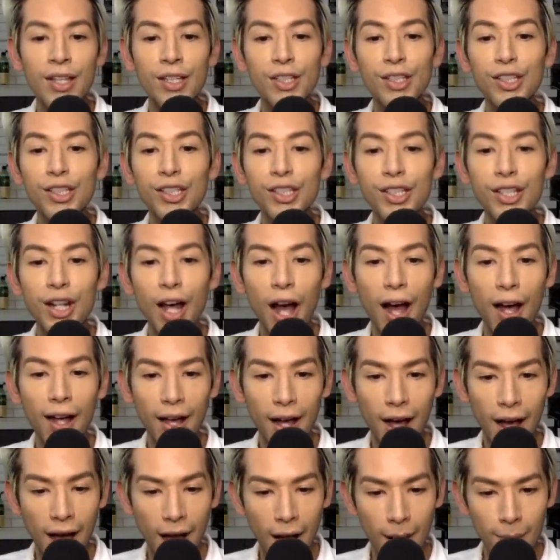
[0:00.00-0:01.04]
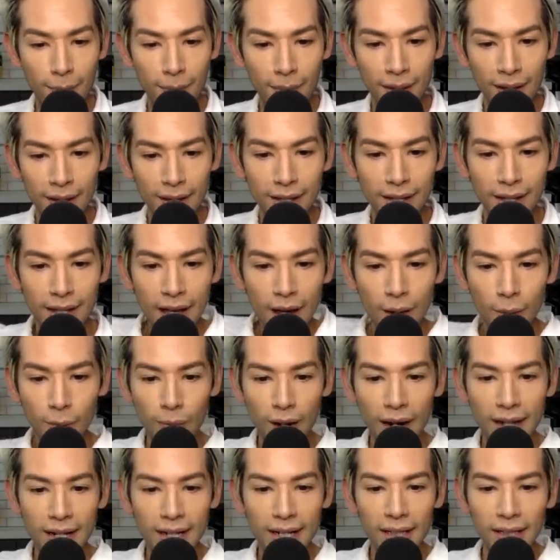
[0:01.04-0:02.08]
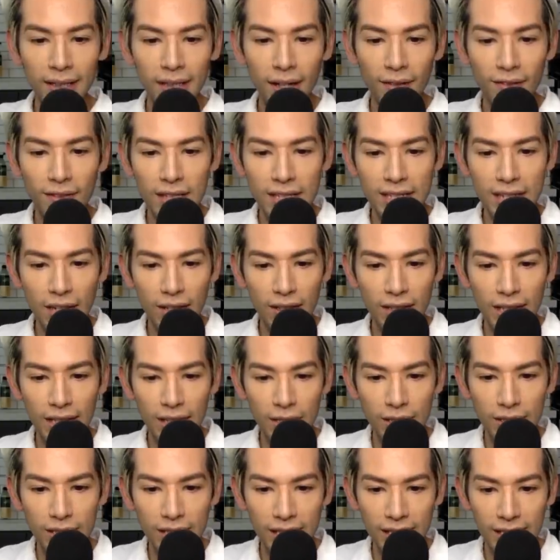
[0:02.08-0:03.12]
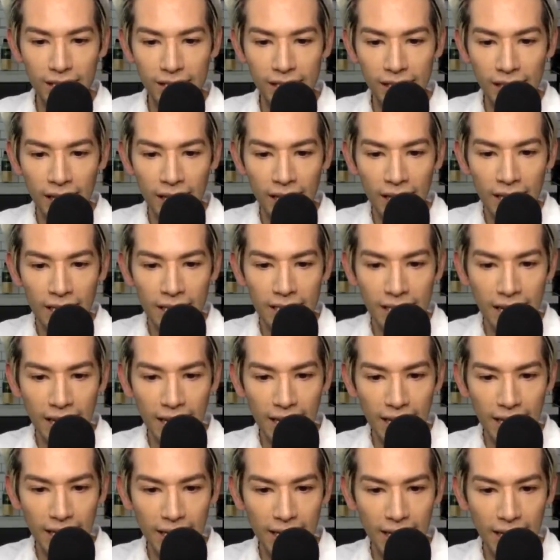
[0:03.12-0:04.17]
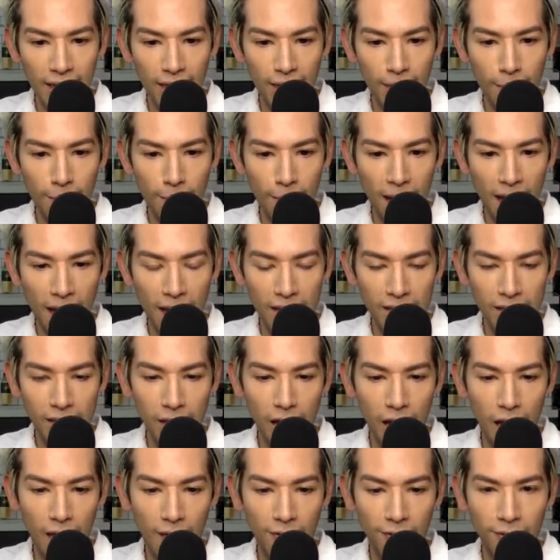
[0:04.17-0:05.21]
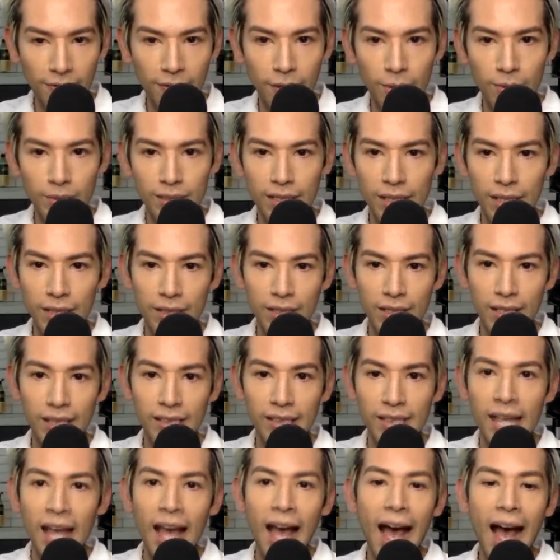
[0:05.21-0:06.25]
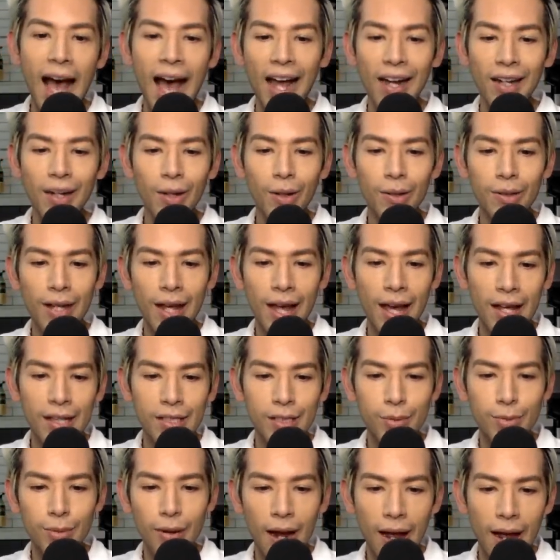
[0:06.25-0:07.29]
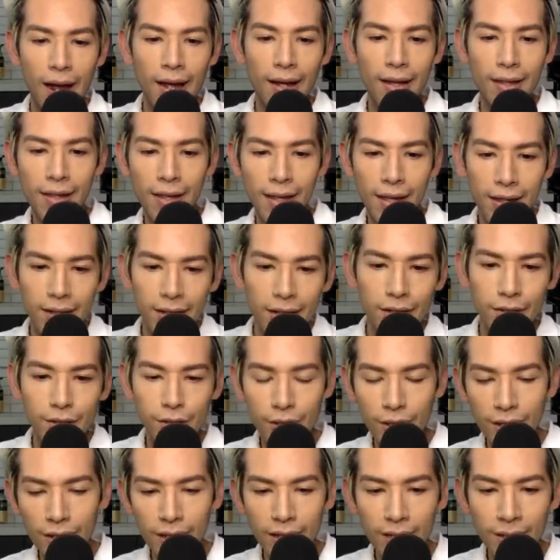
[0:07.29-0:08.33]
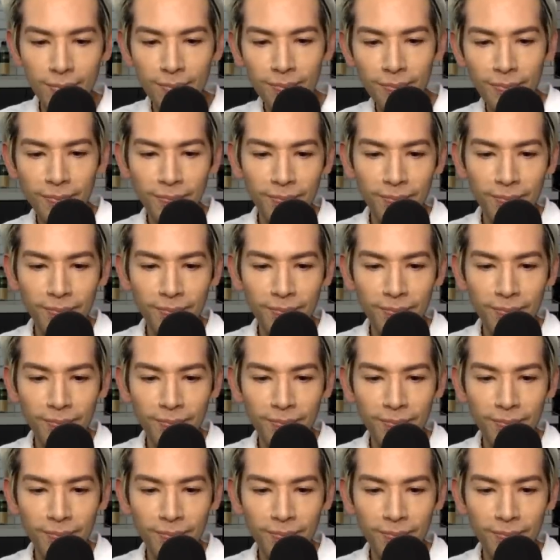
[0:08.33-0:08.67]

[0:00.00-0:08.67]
Stock up. Get ready. Love the tea on the Hiltons. Taking the mask off of those Hiltons. I know that's right, Kenny G.